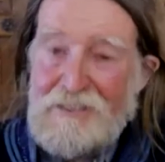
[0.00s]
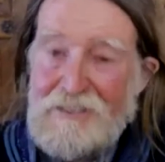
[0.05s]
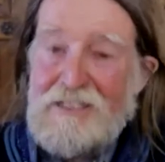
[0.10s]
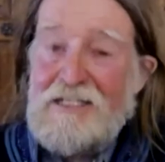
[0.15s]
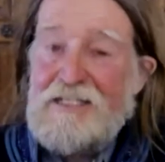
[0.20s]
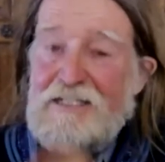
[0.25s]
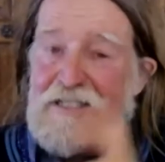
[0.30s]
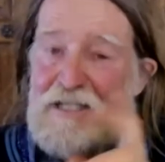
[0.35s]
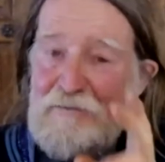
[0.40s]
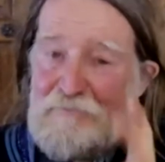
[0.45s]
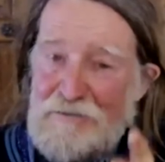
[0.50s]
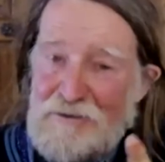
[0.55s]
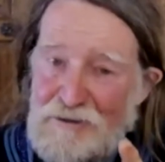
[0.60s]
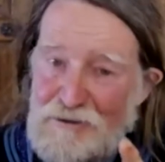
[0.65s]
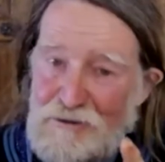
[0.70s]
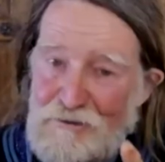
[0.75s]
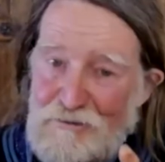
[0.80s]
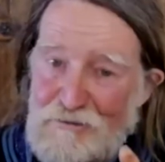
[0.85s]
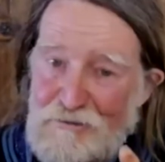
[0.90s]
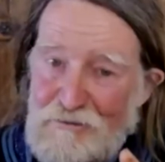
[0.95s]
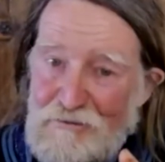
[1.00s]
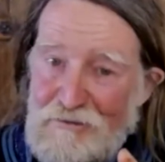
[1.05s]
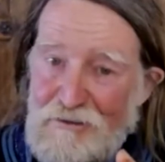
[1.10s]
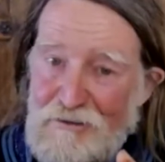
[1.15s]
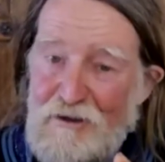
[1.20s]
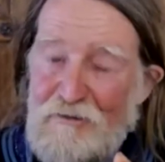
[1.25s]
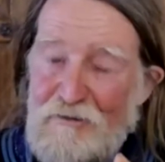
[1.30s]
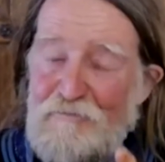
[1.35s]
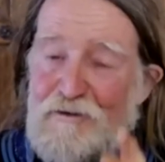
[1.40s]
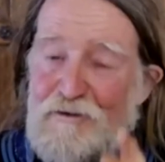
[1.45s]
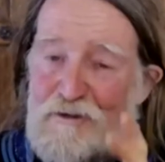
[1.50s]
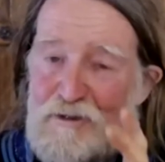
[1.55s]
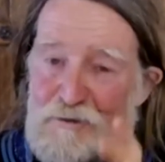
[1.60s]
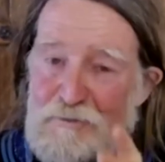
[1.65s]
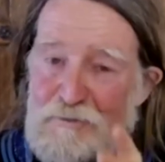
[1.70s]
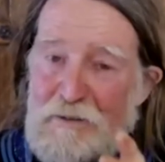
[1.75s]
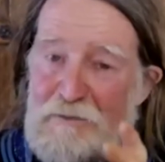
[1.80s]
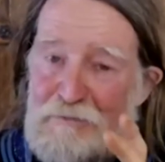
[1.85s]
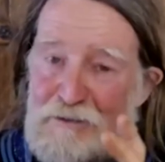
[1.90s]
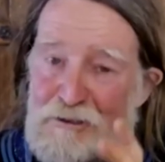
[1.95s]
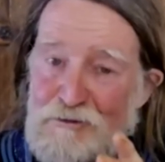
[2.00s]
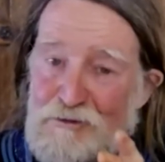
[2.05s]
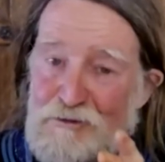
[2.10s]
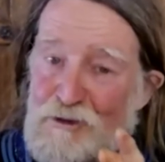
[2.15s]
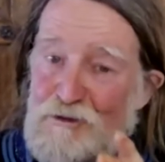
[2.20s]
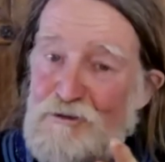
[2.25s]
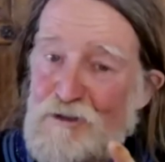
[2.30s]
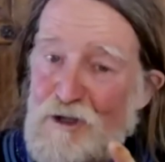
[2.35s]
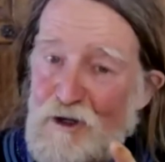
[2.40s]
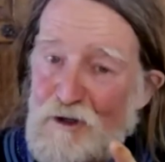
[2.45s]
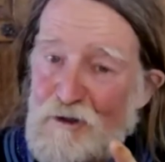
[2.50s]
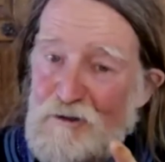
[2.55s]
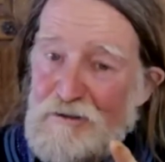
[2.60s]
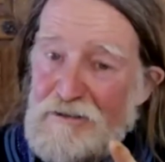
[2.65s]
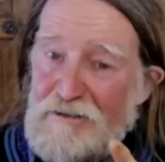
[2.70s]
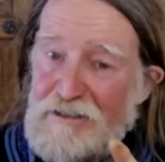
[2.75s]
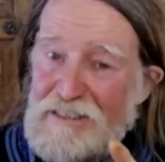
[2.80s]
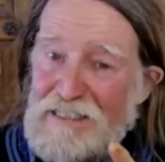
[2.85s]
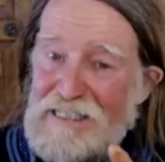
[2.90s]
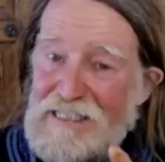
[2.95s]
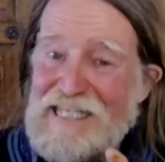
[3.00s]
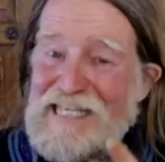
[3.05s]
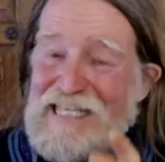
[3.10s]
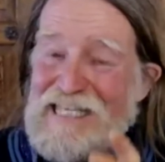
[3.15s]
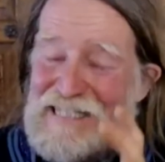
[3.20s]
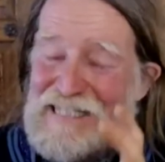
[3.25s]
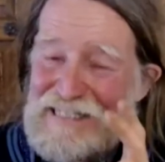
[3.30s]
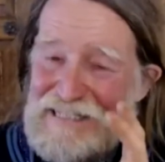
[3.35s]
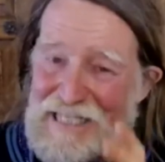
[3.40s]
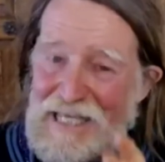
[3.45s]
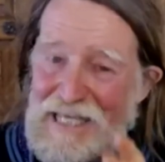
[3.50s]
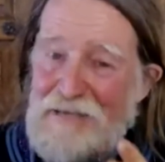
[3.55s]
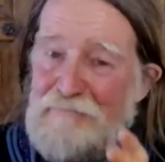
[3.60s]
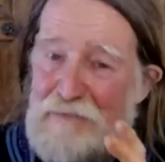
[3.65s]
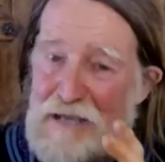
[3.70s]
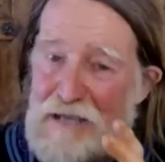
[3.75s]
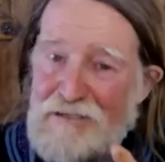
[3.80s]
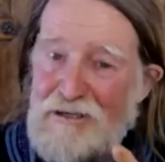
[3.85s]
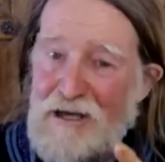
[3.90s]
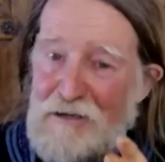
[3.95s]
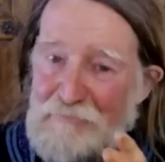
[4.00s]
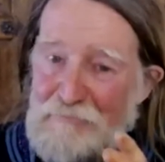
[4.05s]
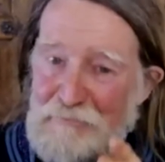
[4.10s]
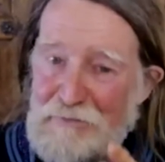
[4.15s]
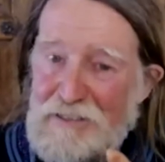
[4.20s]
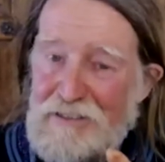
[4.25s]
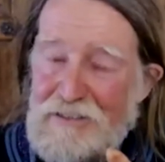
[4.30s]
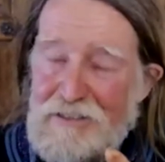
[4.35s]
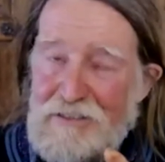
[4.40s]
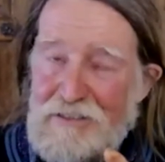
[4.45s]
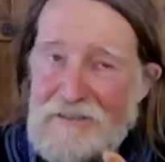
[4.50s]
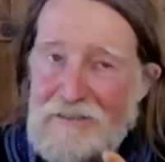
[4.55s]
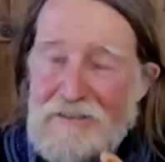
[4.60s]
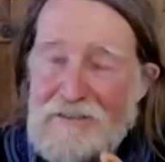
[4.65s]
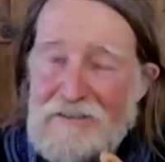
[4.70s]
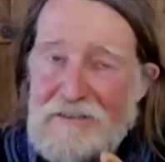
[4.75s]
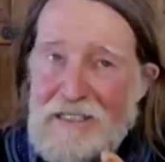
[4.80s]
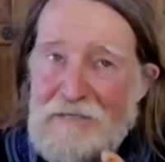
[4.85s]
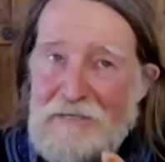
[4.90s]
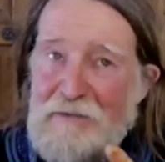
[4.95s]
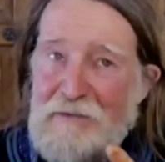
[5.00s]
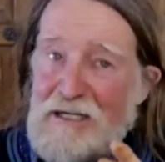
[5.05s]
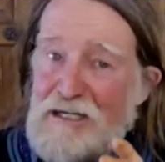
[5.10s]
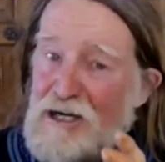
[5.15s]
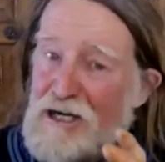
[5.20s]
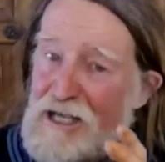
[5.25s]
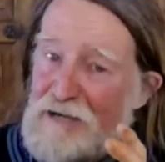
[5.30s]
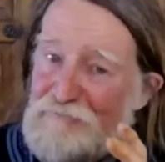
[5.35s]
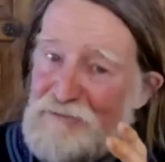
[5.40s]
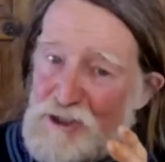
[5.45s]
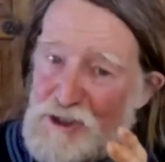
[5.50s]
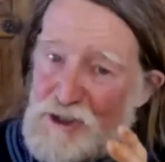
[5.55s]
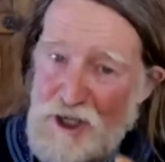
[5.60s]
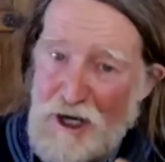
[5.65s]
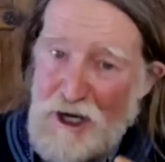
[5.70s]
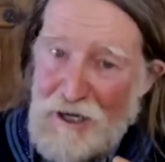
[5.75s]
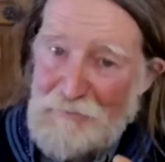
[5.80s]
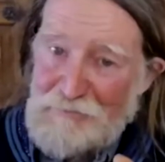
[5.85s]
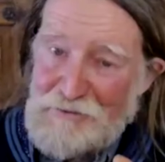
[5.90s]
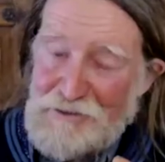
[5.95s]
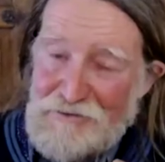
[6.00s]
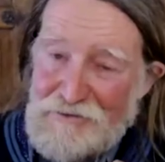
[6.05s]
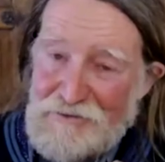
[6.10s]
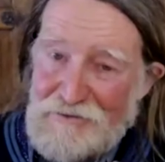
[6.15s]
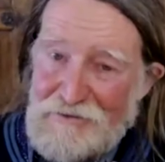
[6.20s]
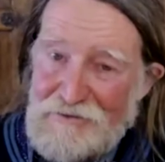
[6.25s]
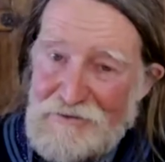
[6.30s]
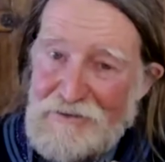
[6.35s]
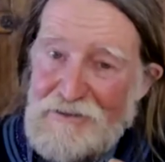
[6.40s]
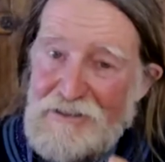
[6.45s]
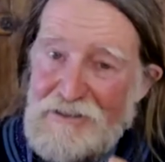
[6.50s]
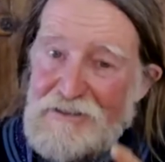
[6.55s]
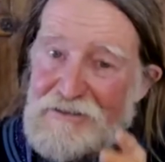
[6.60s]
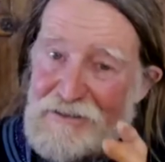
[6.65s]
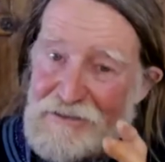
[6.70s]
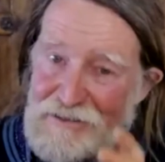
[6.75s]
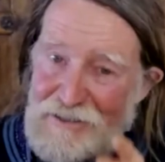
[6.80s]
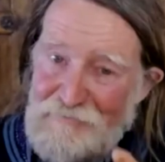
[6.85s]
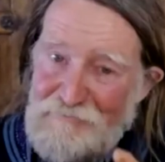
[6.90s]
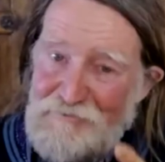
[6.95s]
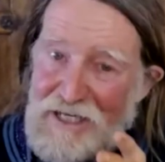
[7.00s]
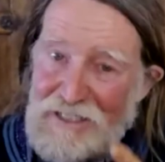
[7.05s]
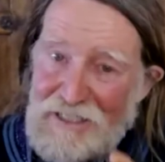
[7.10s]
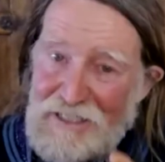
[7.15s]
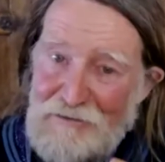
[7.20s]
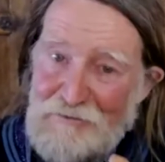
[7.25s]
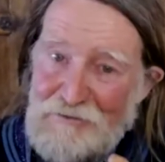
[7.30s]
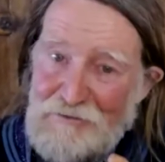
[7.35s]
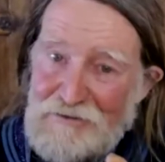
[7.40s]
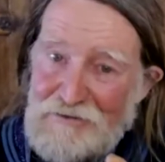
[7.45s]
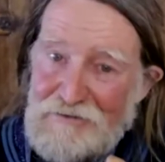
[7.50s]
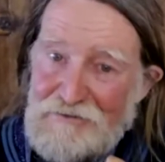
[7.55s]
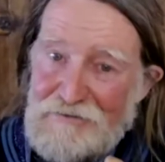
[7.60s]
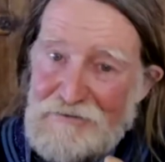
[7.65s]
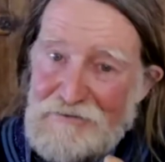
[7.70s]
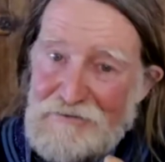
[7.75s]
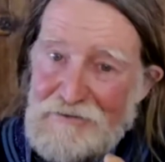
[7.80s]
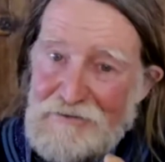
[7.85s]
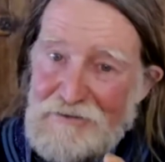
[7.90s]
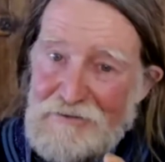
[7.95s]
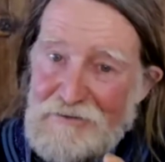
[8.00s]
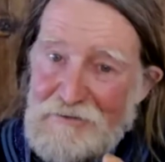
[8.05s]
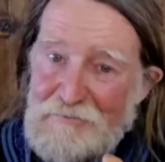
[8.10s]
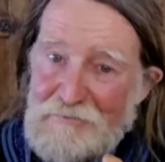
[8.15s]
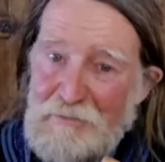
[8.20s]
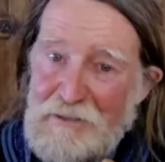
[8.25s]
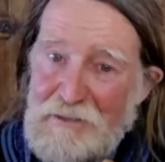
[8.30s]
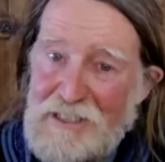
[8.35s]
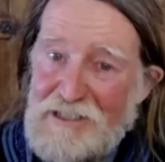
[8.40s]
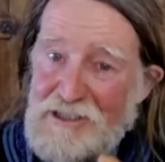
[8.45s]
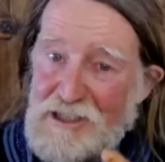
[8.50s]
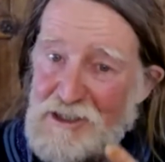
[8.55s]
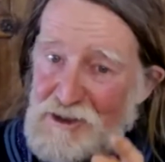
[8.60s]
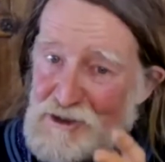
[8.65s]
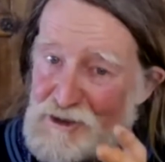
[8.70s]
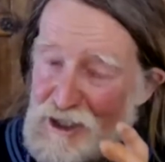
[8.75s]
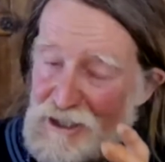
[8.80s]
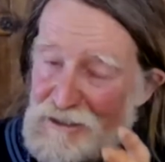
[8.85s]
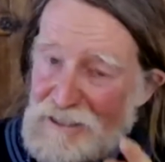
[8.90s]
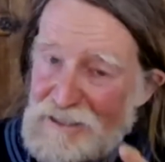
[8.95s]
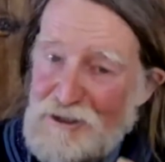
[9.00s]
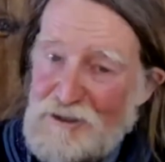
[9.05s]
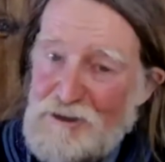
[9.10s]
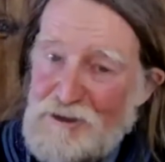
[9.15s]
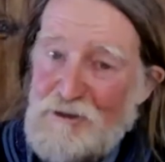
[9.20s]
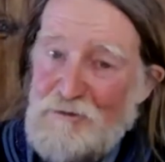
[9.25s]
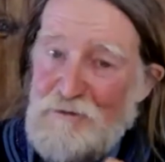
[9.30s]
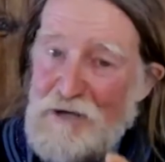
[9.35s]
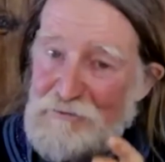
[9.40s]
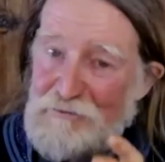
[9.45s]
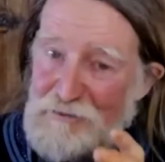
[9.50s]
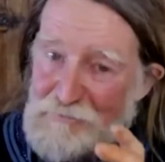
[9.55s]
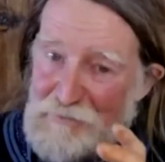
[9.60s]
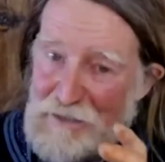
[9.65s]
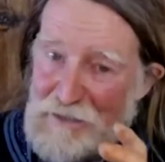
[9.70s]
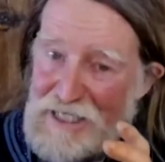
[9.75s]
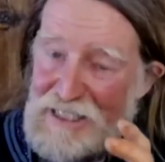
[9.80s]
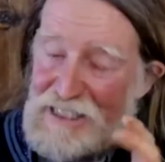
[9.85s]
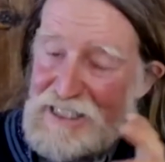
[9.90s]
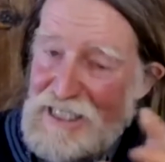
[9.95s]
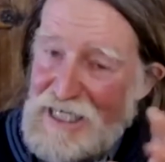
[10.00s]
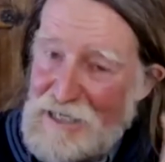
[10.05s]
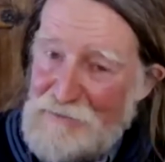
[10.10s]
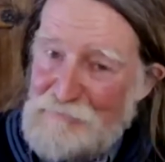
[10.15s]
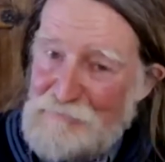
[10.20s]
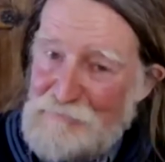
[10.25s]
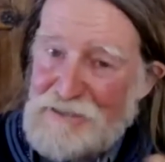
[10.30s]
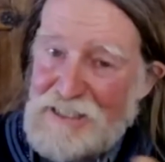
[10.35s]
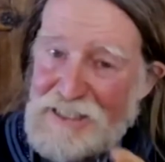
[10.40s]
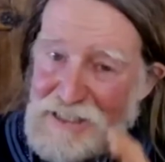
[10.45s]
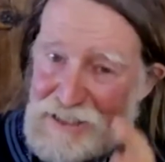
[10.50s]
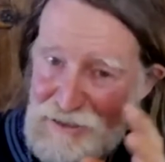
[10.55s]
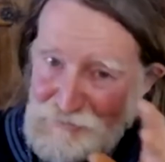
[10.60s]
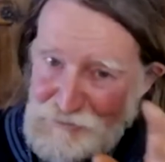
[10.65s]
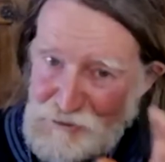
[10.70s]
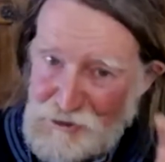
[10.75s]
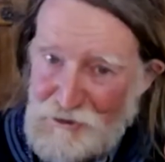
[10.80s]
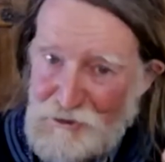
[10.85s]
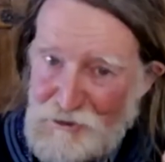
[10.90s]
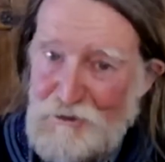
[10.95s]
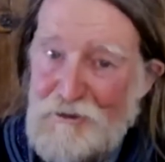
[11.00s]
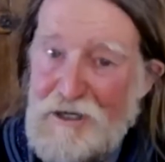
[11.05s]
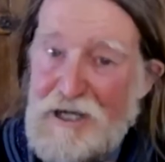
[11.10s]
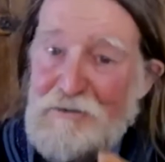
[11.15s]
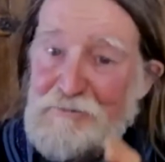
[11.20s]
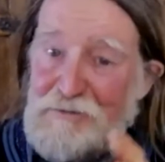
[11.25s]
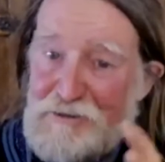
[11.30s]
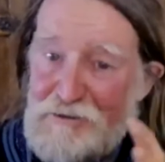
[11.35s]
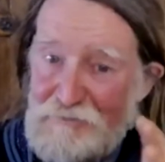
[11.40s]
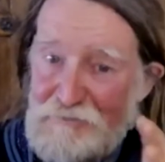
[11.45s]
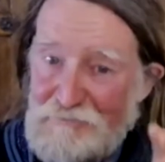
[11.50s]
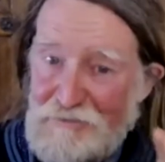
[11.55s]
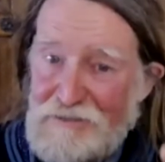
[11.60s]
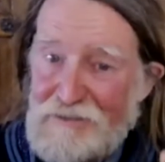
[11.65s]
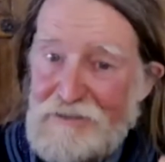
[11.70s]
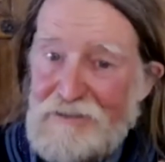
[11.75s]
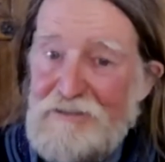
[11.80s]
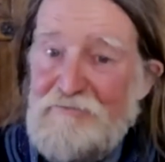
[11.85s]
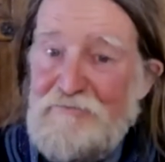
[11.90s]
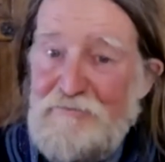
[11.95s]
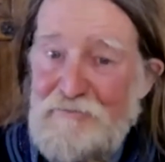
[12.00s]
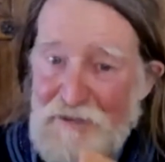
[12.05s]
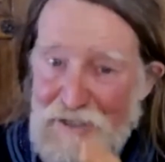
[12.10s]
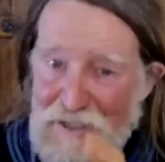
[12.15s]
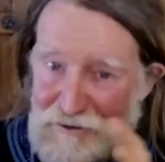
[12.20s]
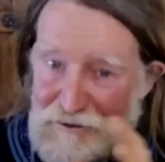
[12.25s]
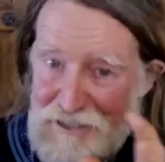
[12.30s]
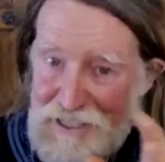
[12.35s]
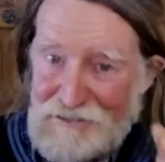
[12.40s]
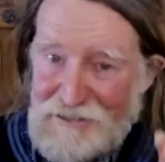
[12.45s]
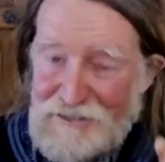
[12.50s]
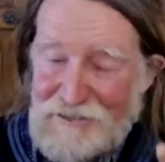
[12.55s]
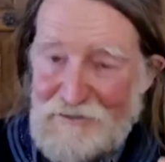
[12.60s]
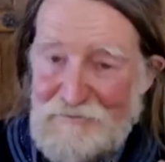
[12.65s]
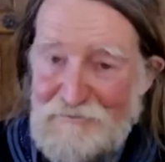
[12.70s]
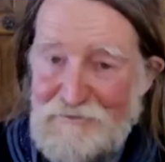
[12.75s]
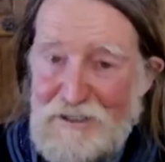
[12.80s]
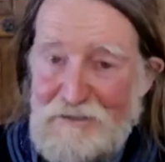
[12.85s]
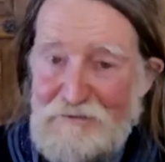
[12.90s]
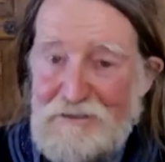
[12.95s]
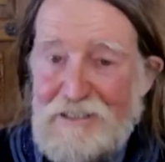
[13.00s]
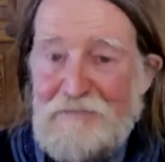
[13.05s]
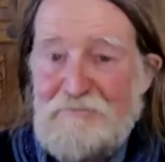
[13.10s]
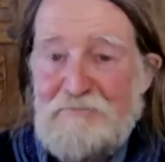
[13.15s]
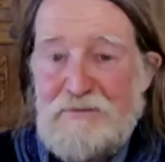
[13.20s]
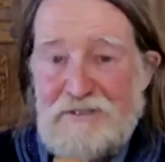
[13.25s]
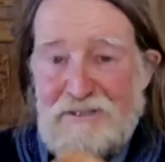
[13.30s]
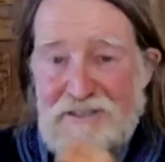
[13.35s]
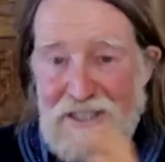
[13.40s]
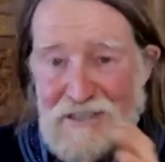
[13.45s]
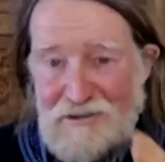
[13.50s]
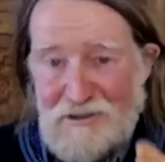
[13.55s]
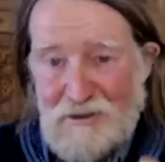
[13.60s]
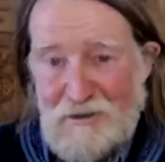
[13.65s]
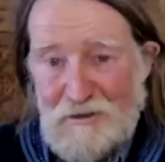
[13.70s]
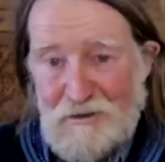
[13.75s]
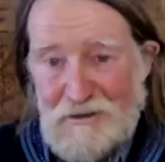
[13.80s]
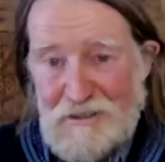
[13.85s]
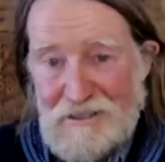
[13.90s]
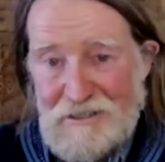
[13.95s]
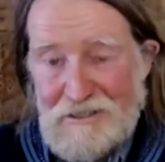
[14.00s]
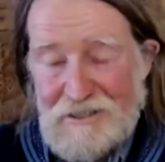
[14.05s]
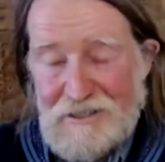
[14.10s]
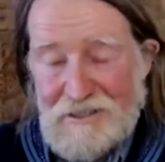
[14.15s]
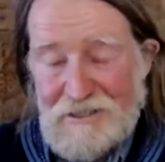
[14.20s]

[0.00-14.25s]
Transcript: Number two, for those people who do know, they may not have the chops to live that out, because it's not like they're surrounded by an enabling culture who helps them figure that stuff out and proceeds accordingly.